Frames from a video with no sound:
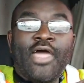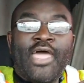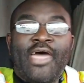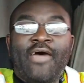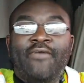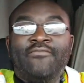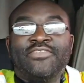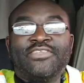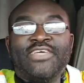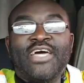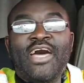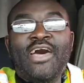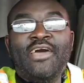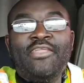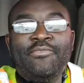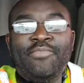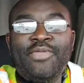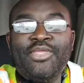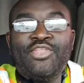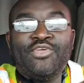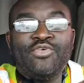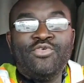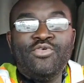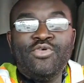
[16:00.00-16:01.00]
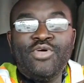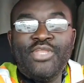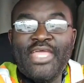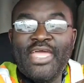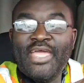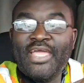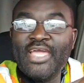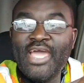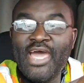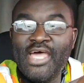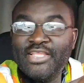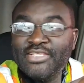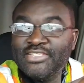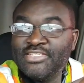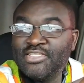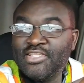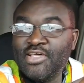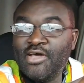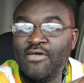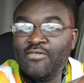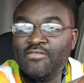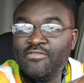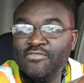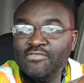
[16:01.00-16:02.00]
have time to be doing that kind of
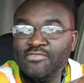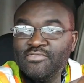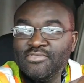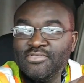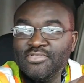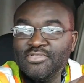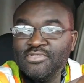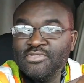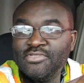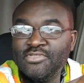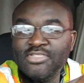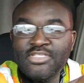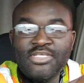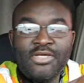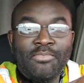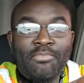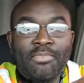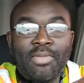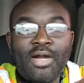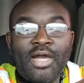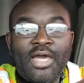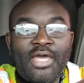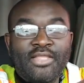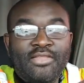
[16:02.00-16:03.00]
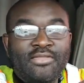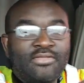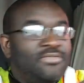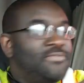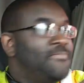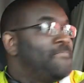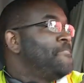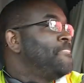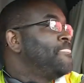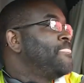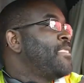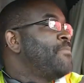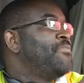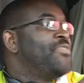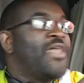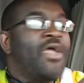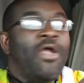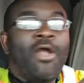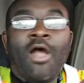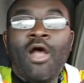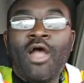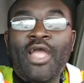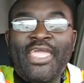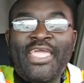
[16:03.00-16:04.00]
stuff. But
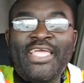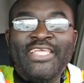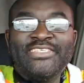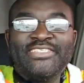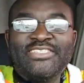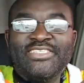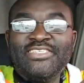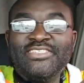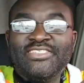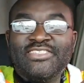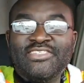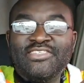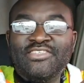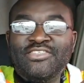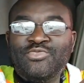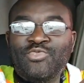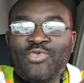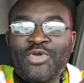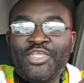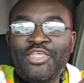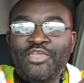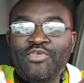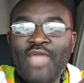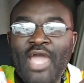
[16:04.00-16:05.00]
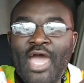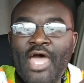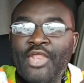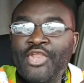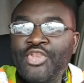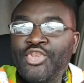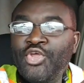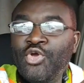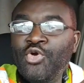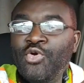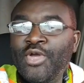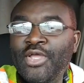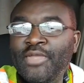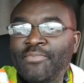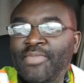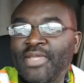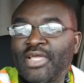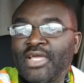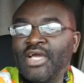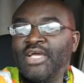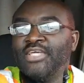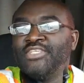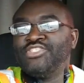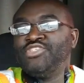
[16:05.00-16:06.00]
there are instances where you got to do it
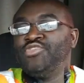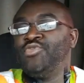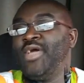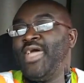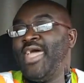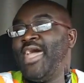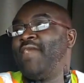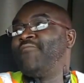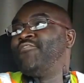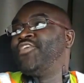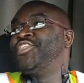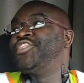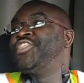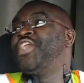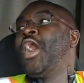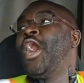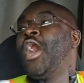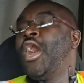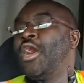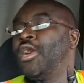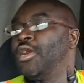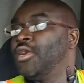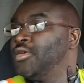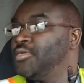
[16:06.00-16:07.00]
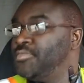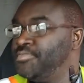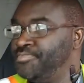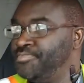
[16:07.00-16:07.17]
because you would have a dock.